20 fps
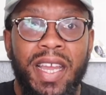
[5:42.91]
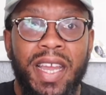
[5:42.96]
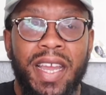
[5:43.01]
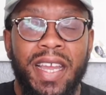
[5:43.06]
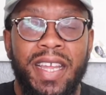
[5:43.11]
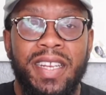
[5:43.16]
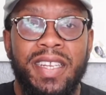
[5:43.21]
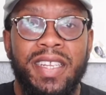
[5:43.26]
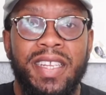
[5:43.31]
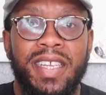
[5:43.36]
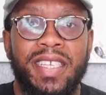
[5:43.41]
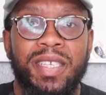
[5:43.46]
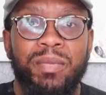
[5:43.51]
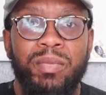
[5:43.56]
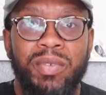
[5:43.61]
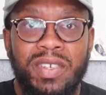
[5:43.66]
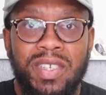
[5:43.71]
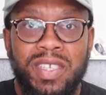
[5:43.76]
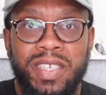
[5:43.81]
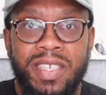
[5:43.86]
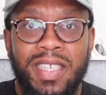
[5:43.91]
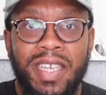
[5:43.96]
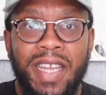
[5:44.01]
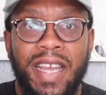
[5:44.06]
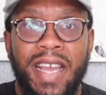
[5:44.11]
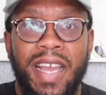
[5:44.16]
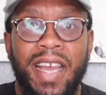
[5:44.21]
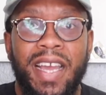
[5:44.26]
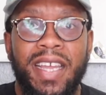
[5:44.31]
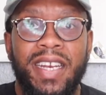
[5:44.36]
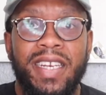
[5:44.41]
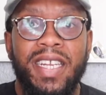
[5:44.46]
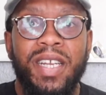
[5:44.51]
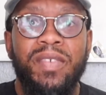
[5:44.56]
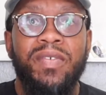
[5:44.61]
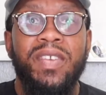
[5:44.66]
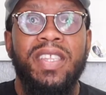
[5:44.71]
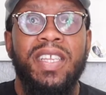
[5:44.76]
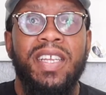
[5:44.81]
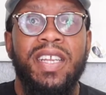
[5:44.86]
and the experiences they had and
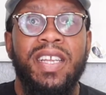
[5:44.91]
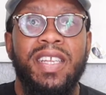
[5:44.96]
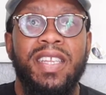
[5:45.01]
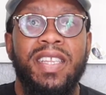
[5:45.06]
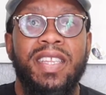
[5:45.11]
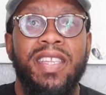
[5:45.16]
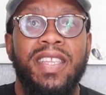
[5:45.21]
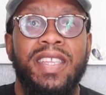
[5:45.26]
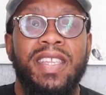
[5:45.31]
everything